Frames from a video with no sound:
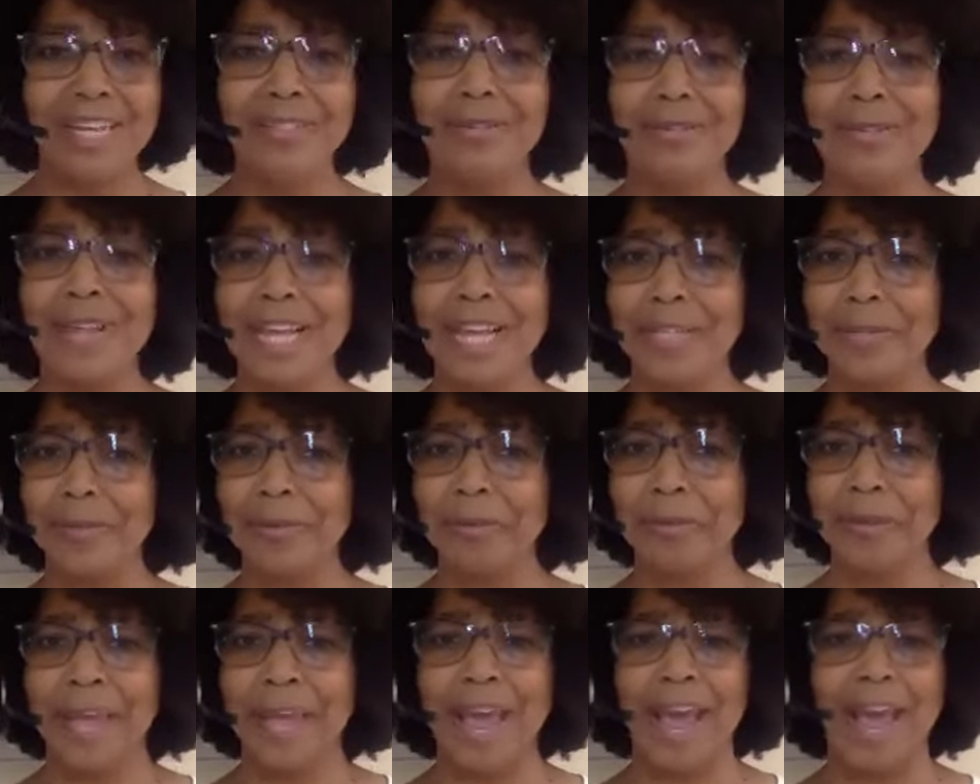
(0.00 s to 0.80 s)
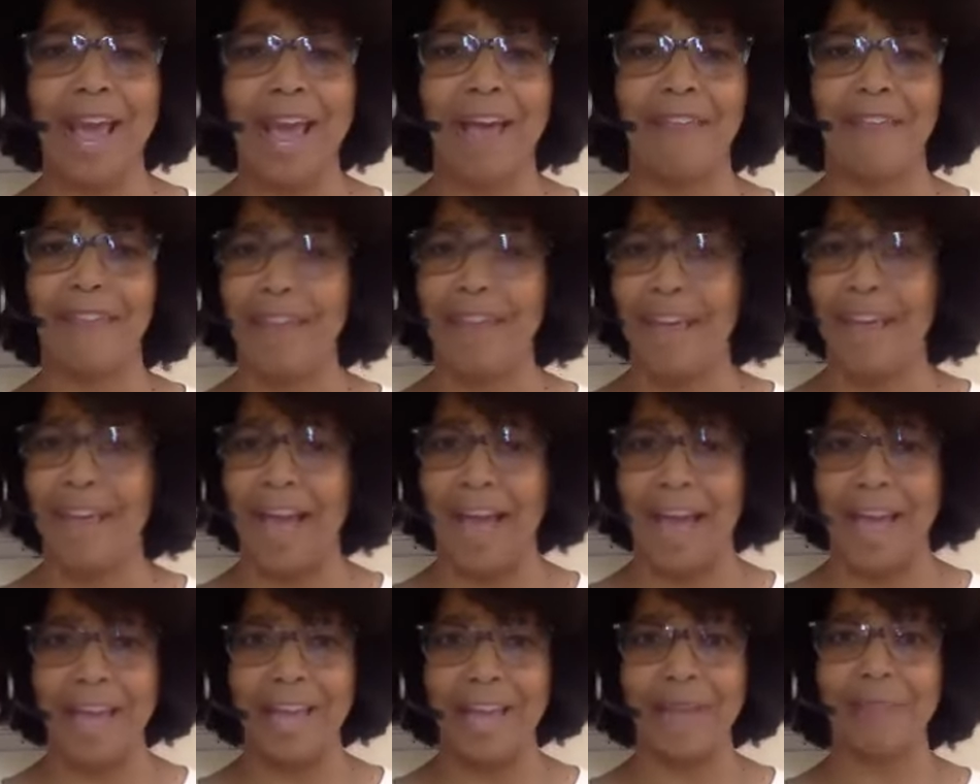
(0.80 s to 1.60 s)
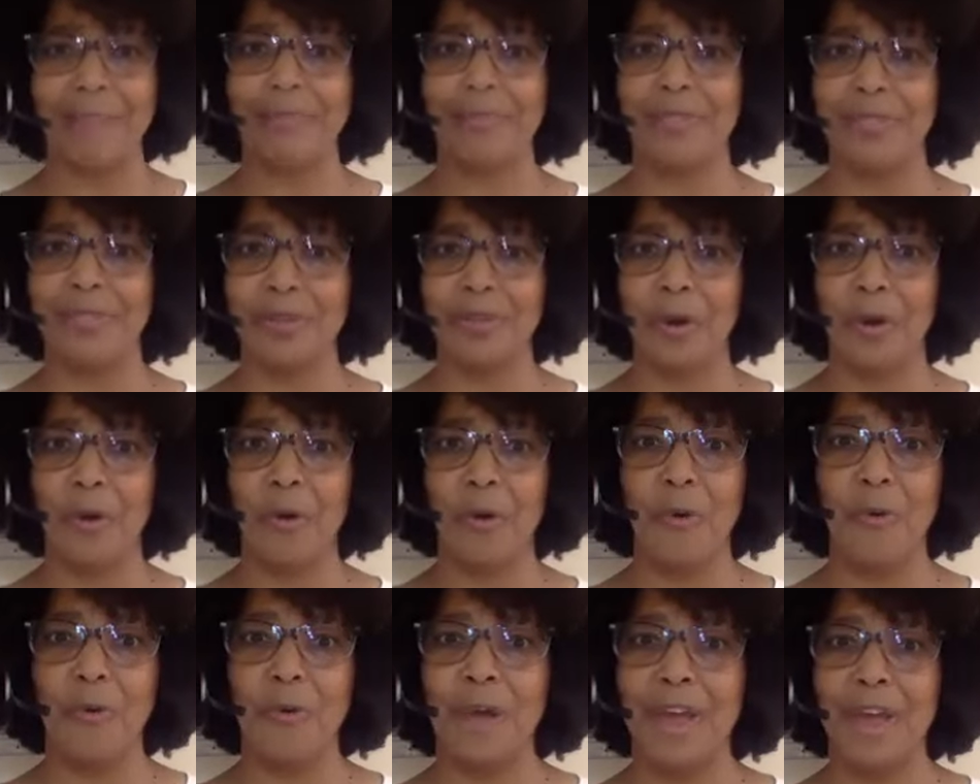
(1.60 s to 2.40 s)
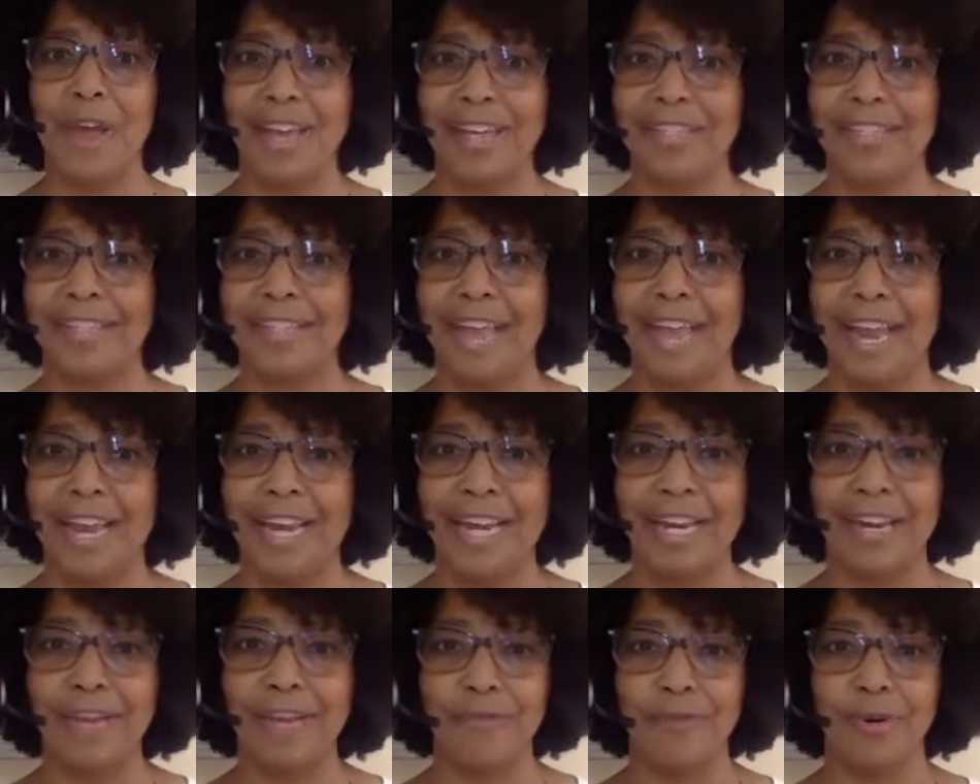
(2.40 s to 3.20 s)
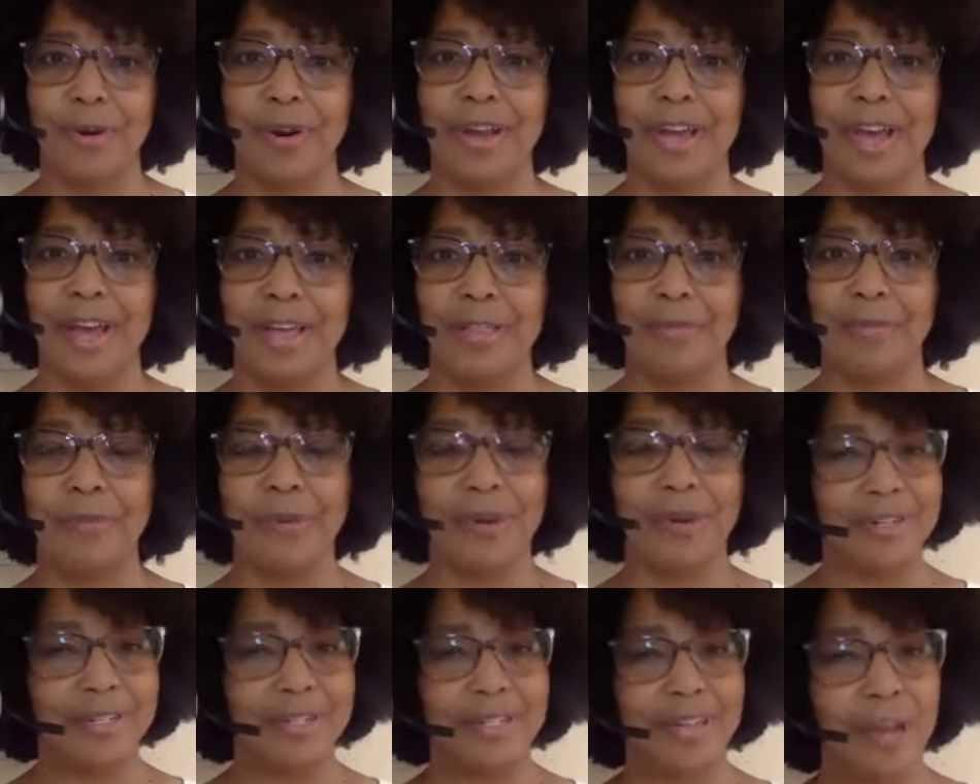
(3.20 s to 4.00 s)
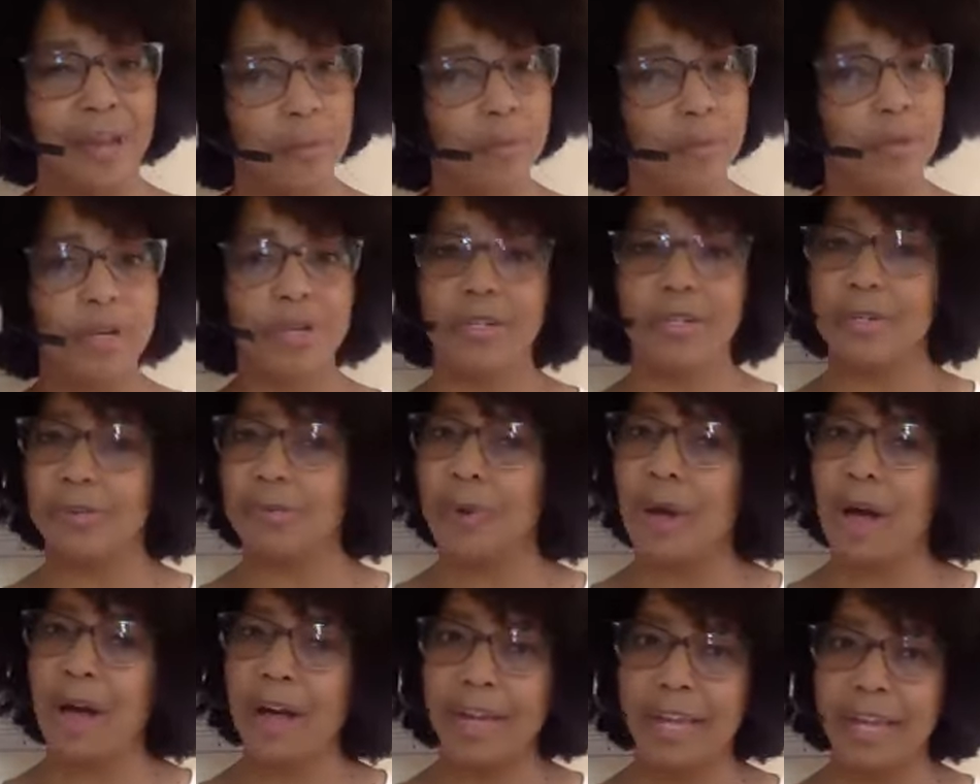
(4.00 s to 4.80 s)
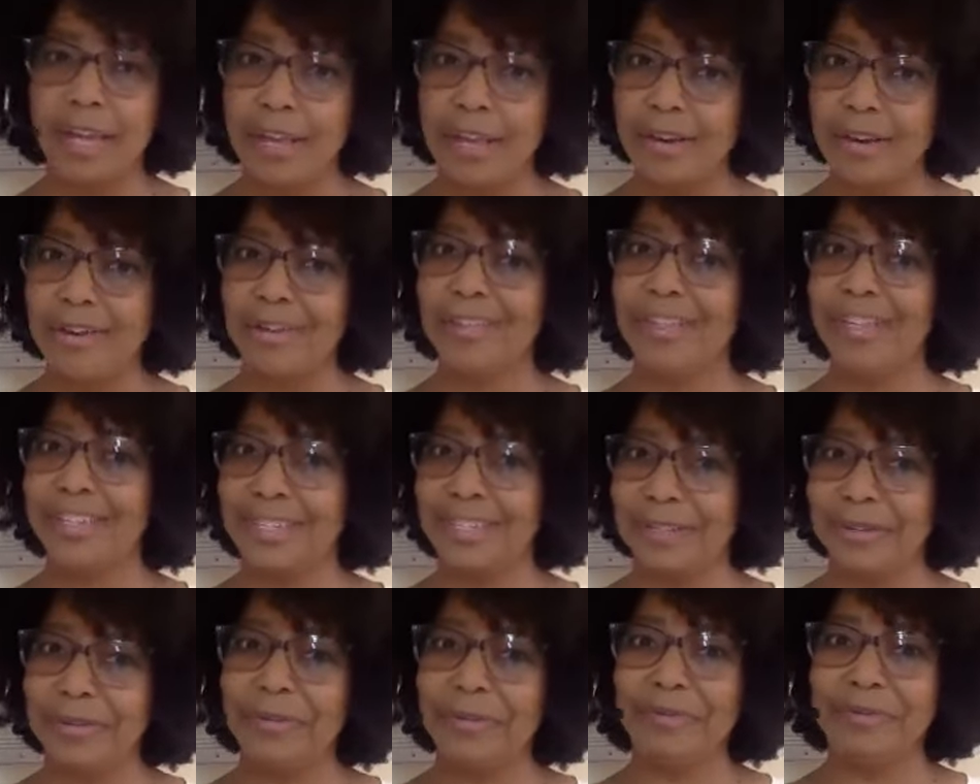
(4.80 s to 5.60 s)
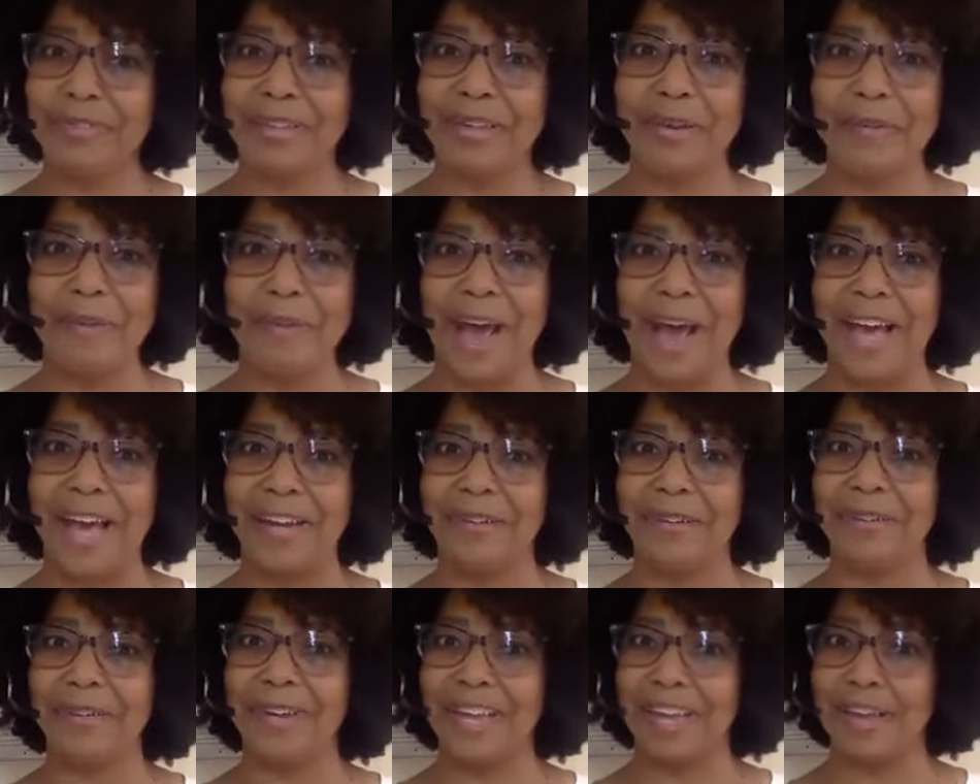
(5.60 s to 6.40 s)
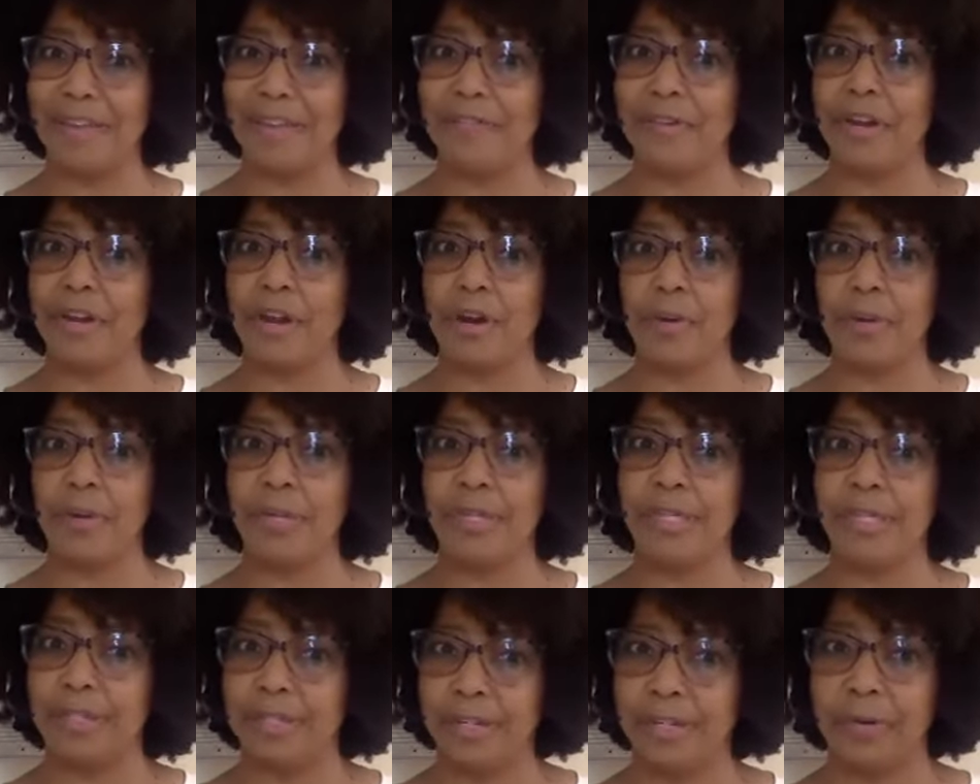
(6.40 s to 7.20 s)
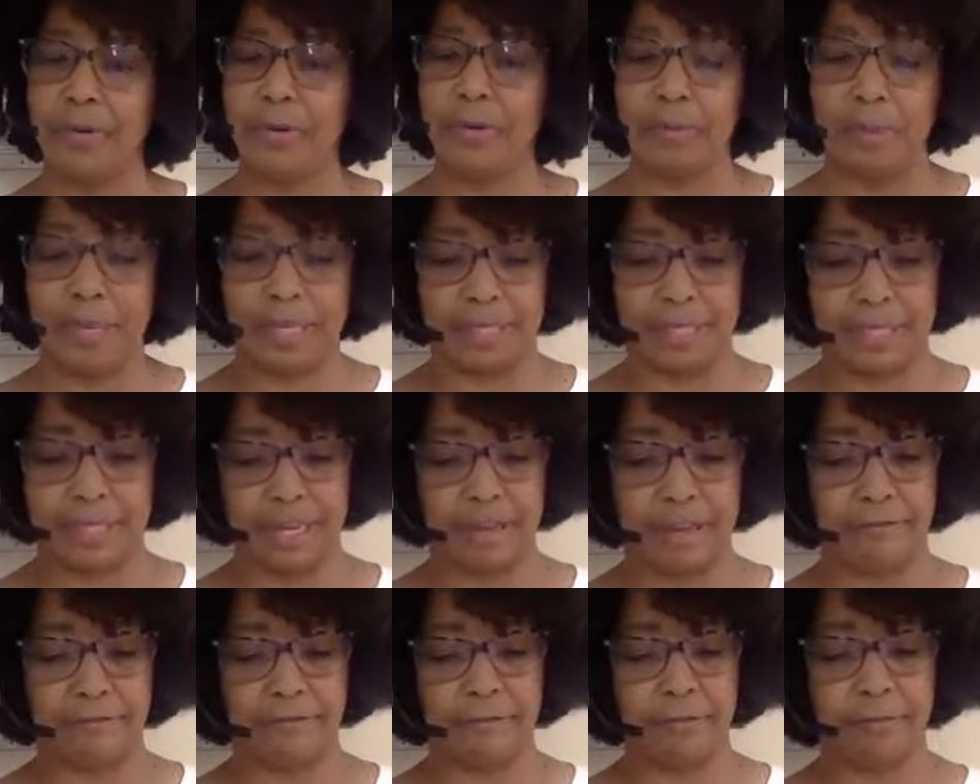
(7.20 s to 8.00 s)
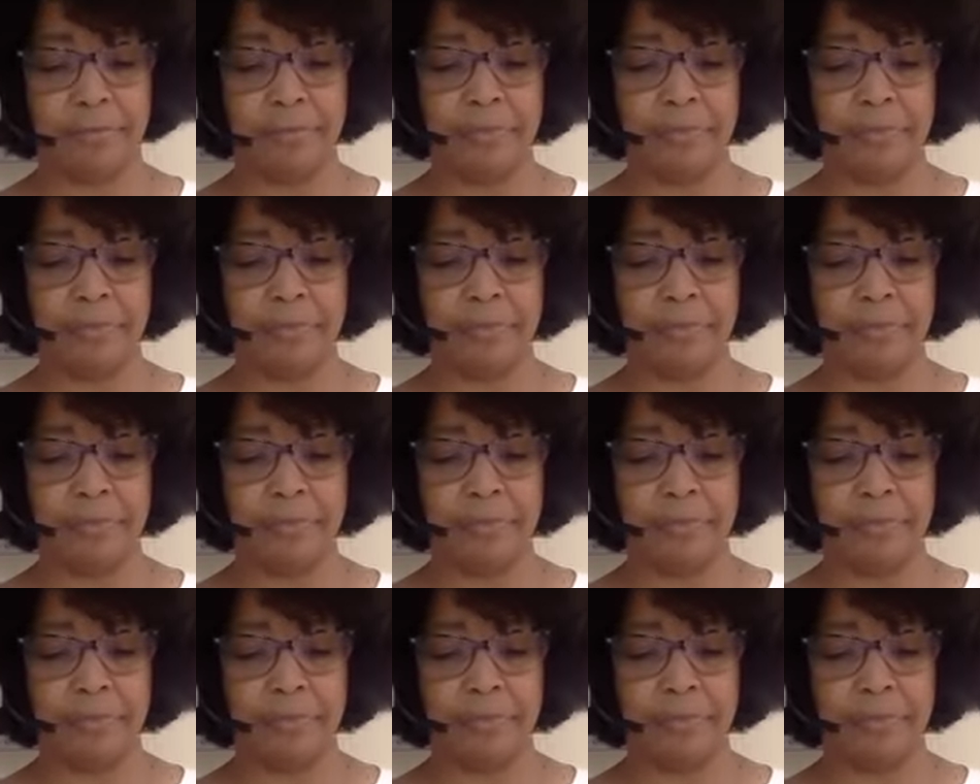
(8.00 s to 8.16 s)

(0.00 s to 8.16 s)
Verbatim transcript: So that's what we have. I am so excited for Cuthbert Sumner to walk in on the two of them. I don't even know what to do with myself.